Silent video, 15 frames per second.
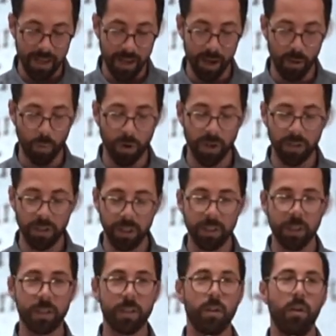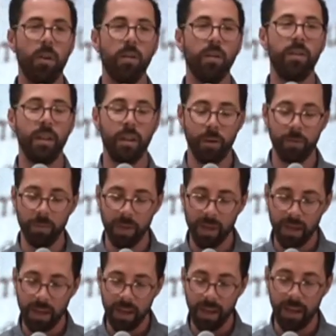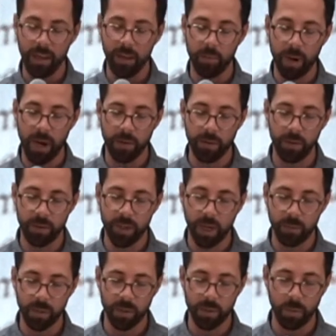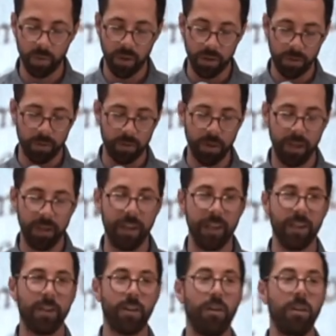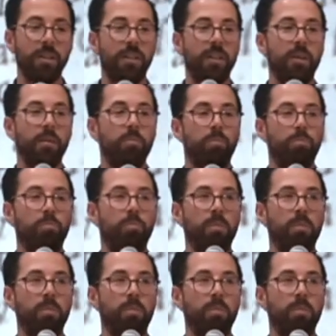What did Jesus call them in Matthew chapter 23? He called them